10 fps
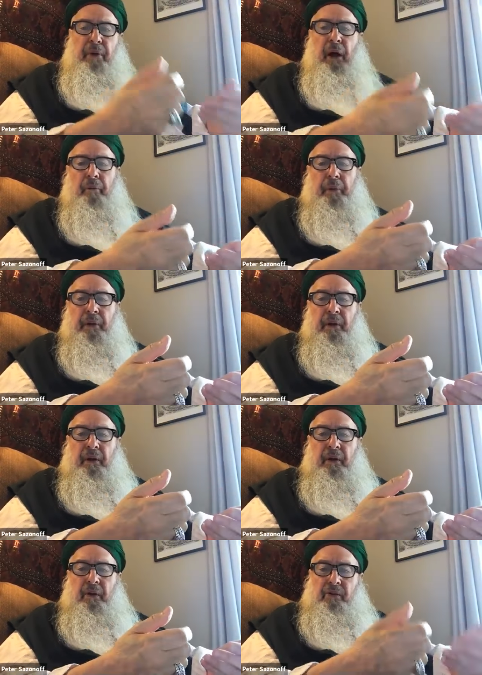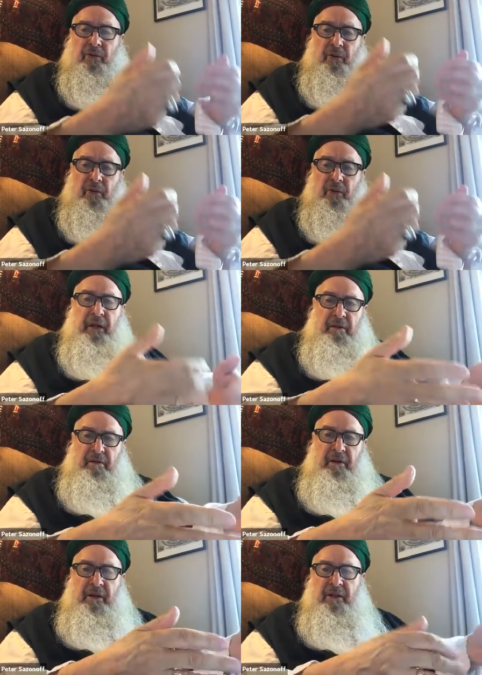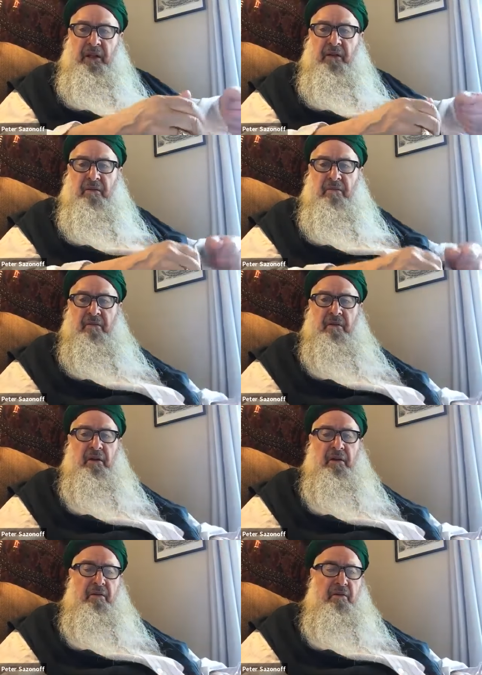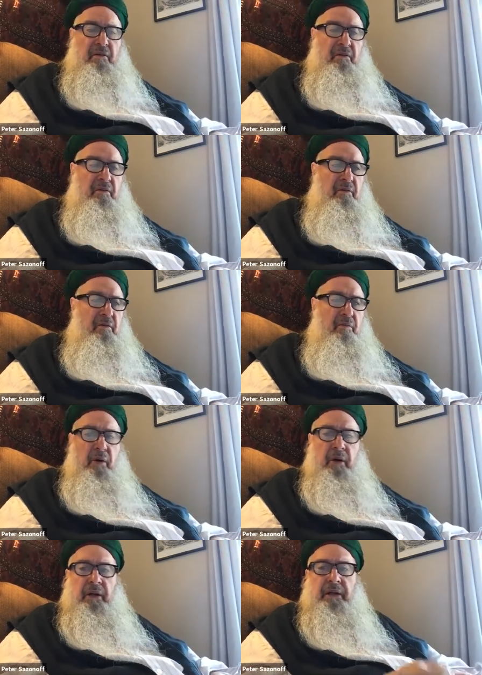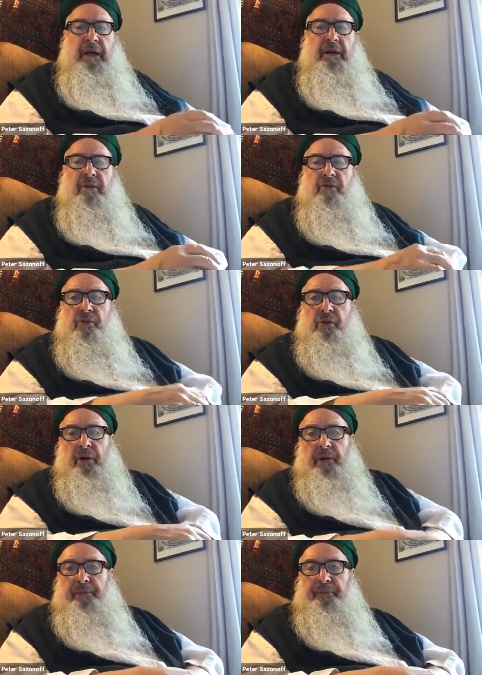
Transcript: pulp so they can easily uh, boil it down into sugar.